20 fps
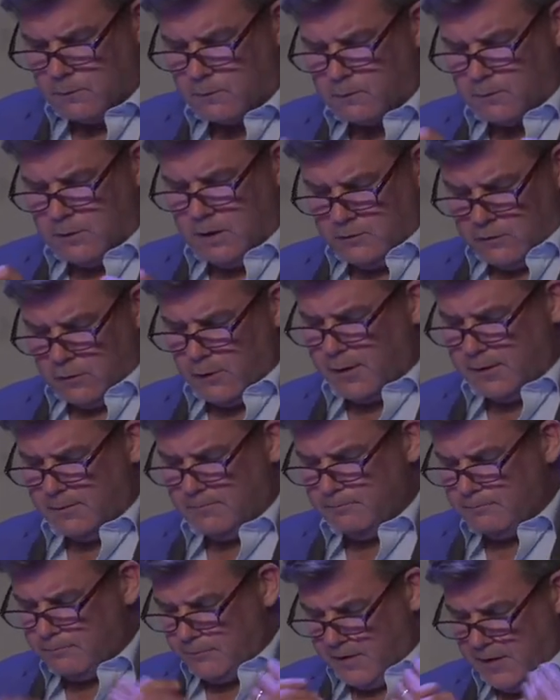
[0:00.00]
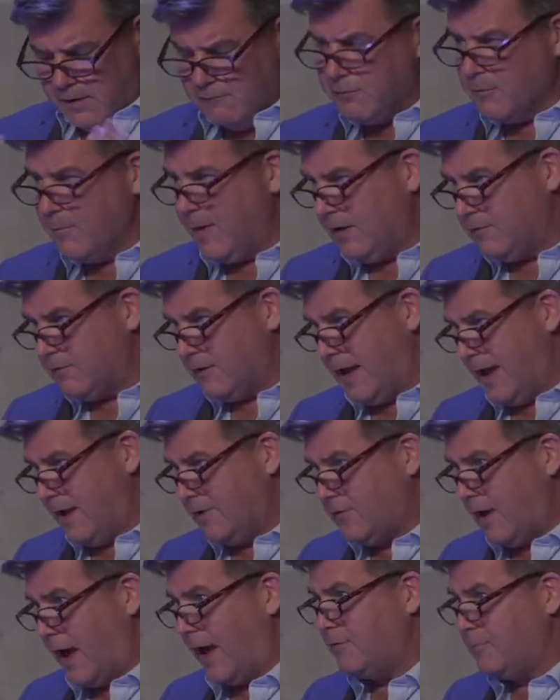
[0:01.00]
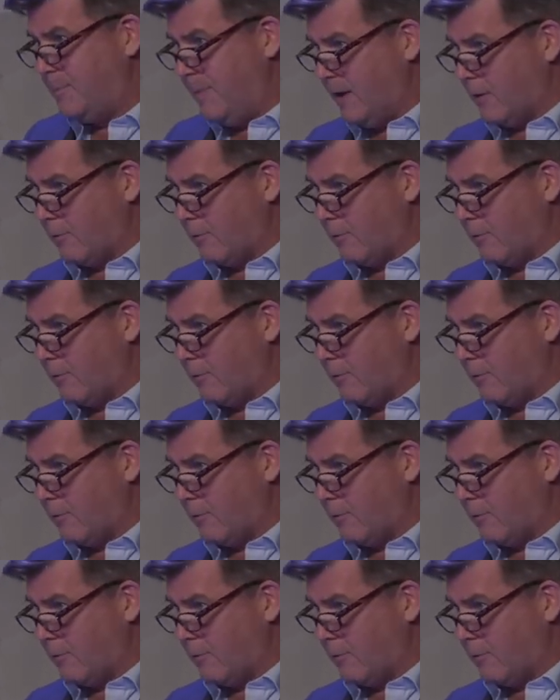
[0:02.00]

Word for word: In short, the information age has been